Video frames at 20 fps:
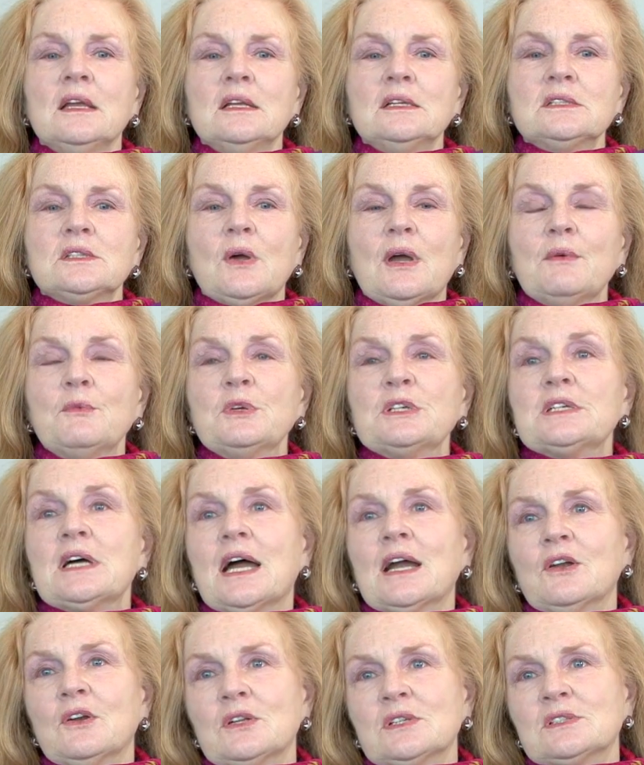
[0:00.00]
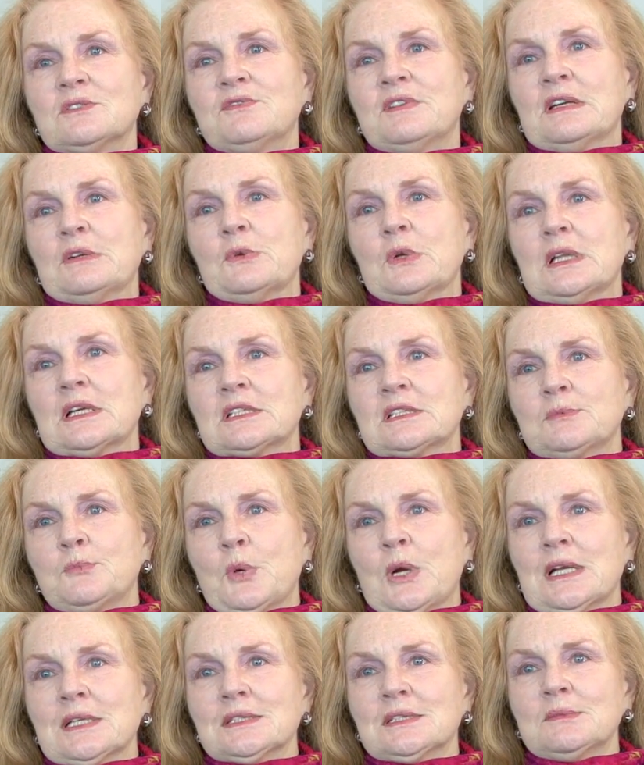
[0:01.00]
So I retired as a Federal
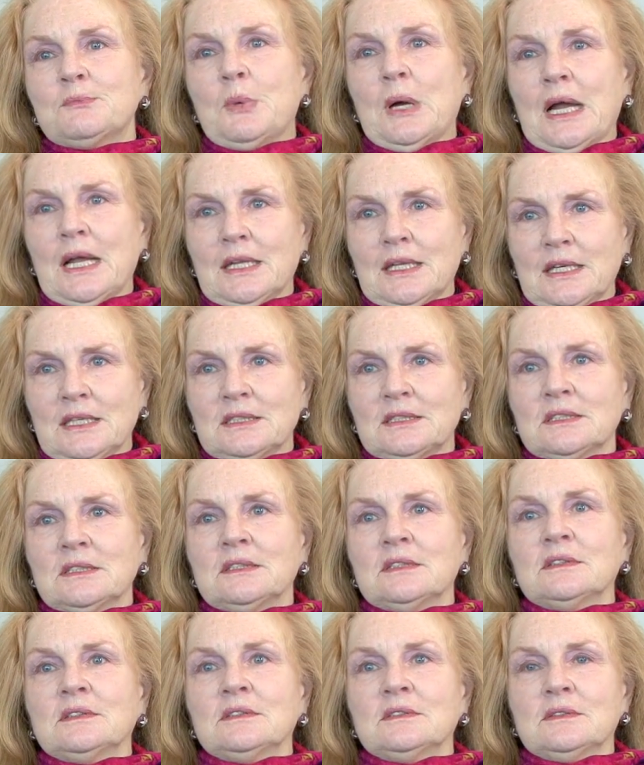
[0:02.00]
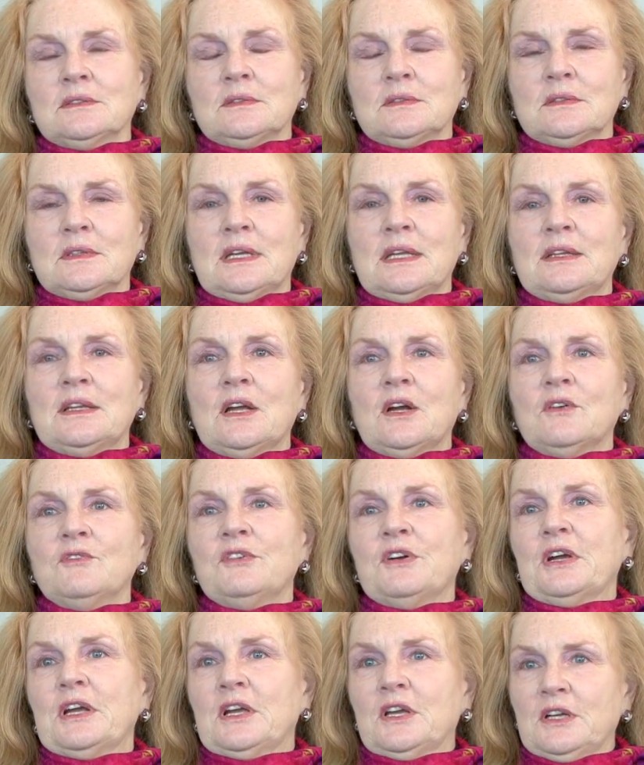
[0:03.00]
Express pilot, mm-hmm. and they're a
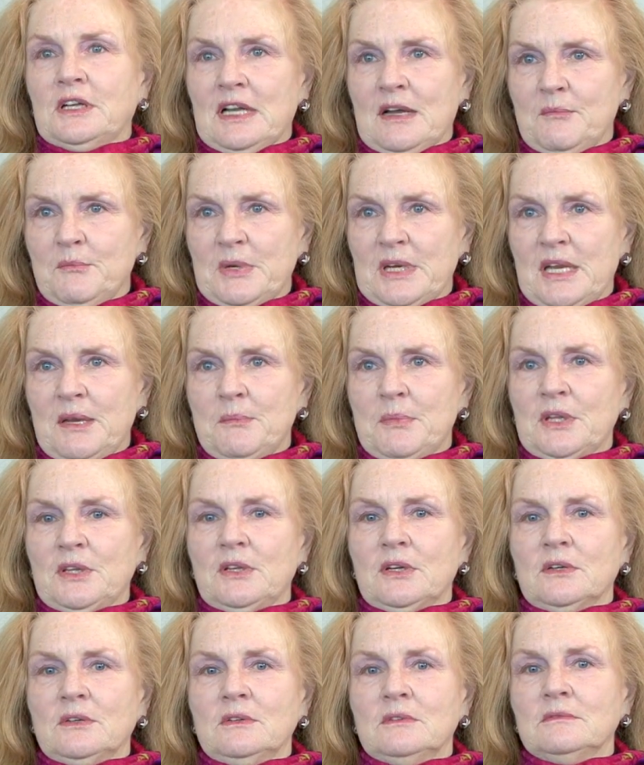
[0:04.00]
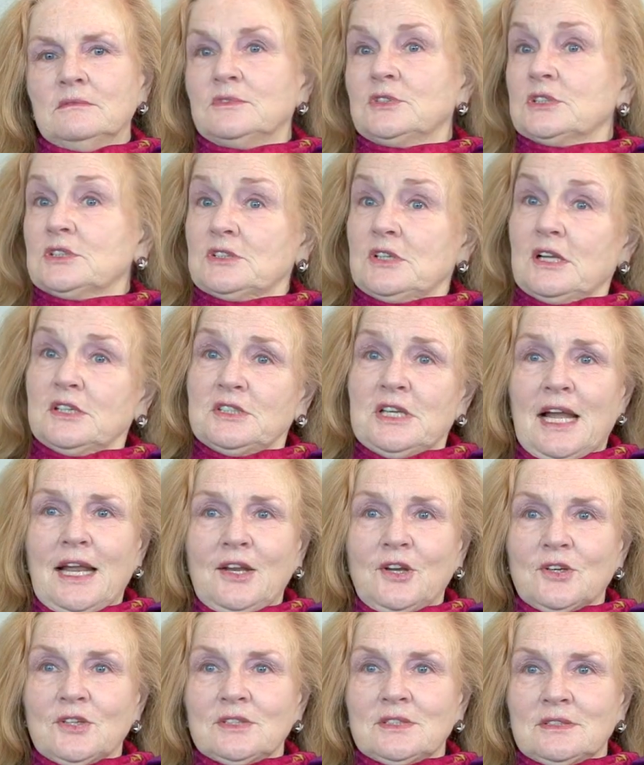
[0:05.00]
very good company, but they're just not
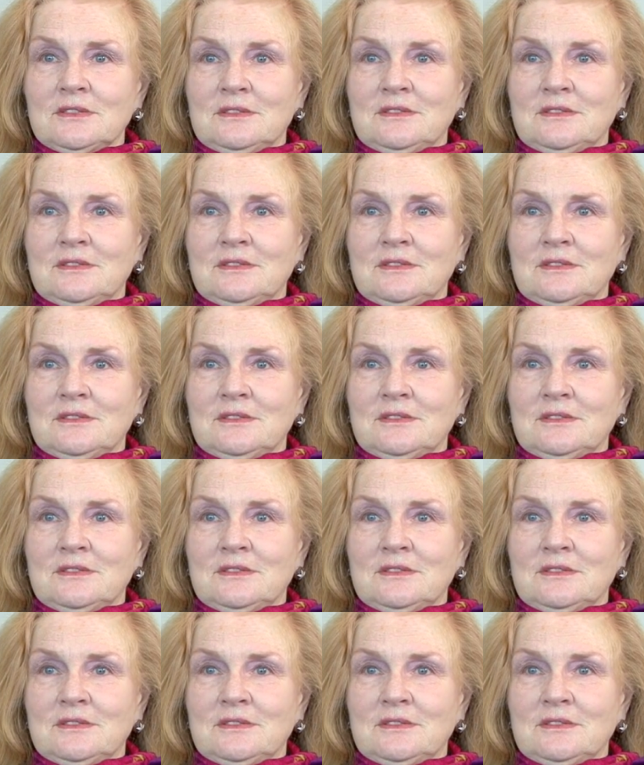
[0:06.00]
Tigers.